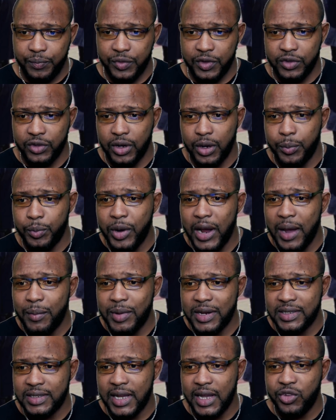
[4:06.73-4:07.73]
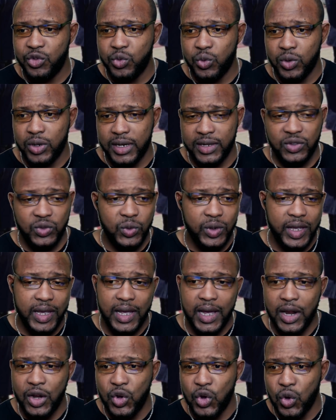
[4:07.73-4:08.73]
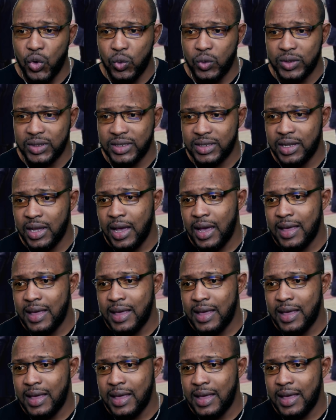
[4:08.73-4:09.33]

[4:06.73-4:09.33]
So the Prime Minister and Jones today announced